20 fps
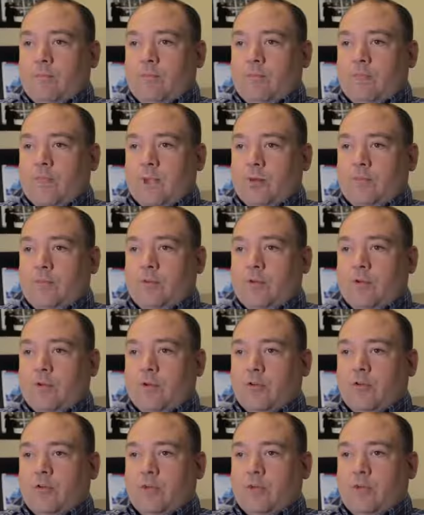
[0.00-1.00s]
I was in
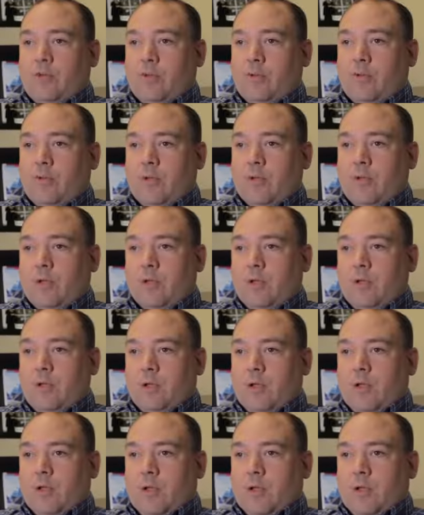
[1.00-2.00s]
hospital
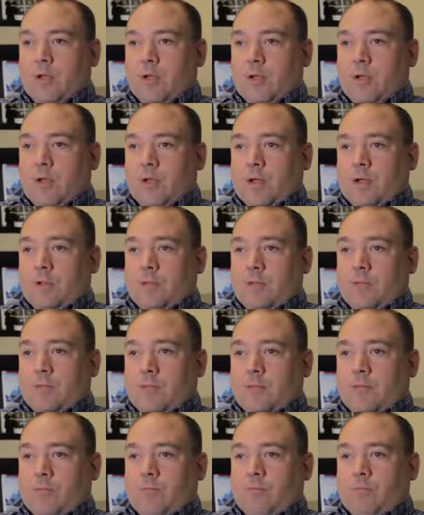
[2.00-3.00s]
and
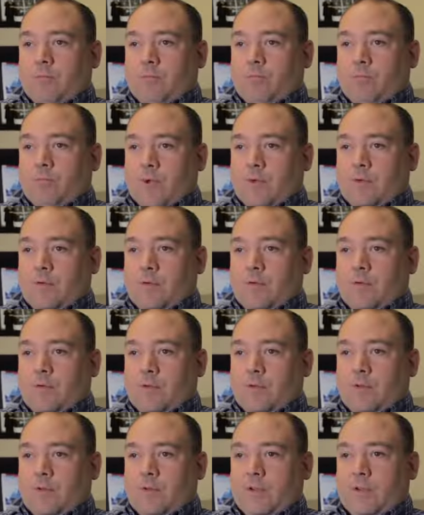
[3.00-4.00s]
went into a
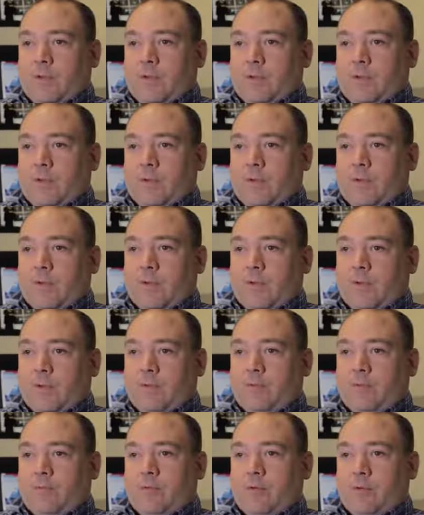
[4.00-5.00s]
seizure. I
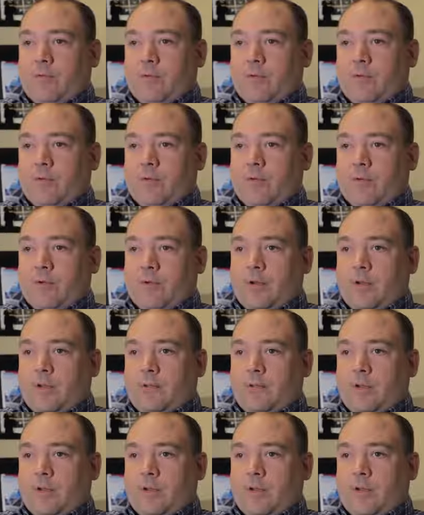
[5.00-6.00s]
could feel myself going into
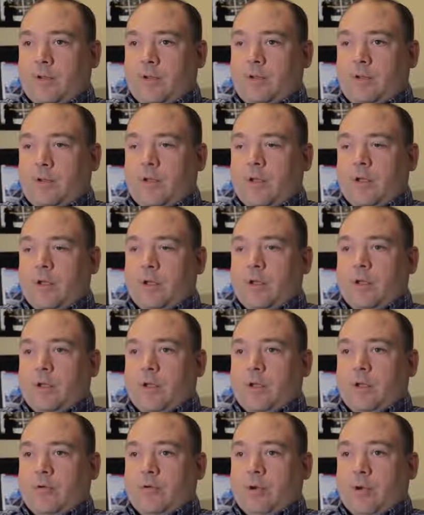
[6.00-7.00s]
a seizure,
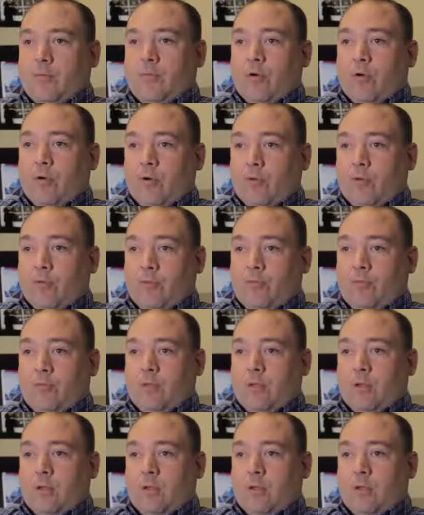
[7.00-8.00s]
grabbed hold of
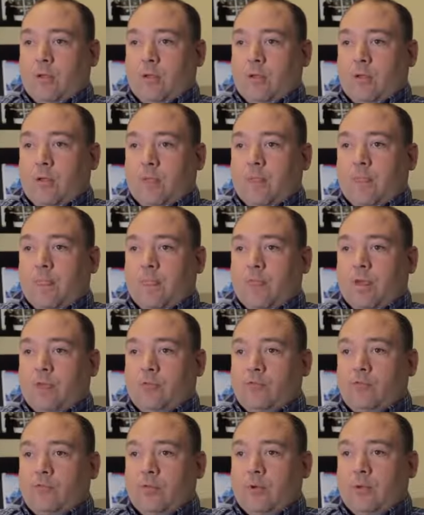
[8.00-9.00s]
the
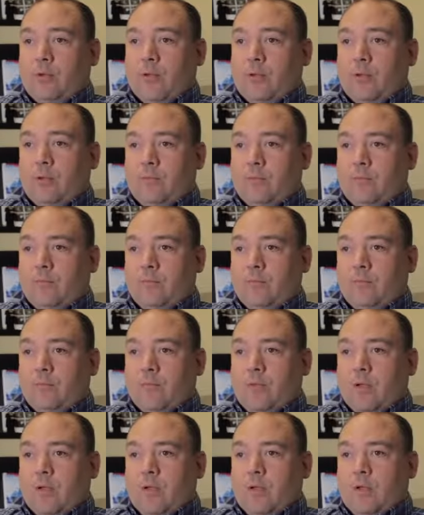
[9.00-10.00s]
trolley.
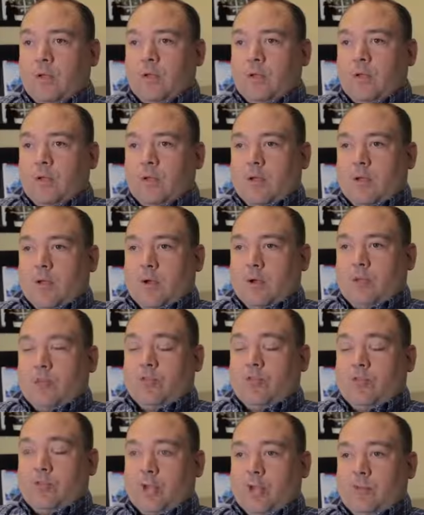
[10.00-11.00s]
I
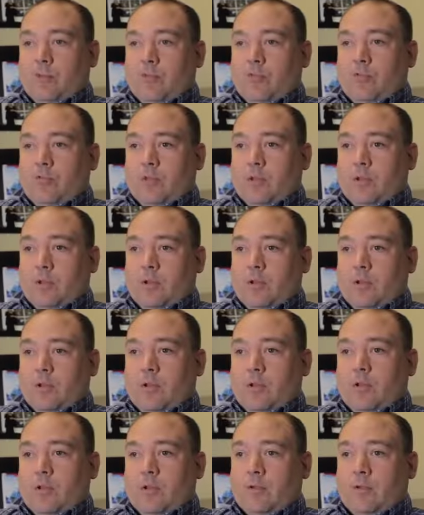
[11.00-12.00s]
wasn't able to
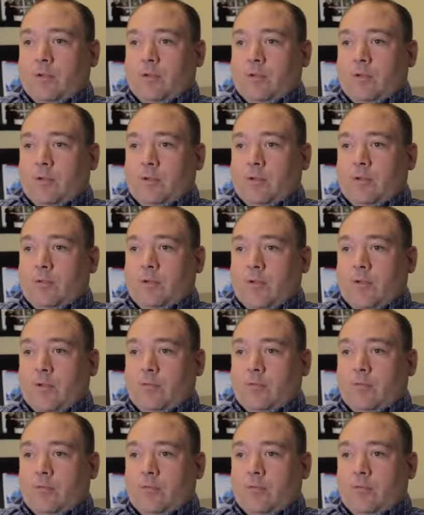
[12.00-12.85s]
alert the staff.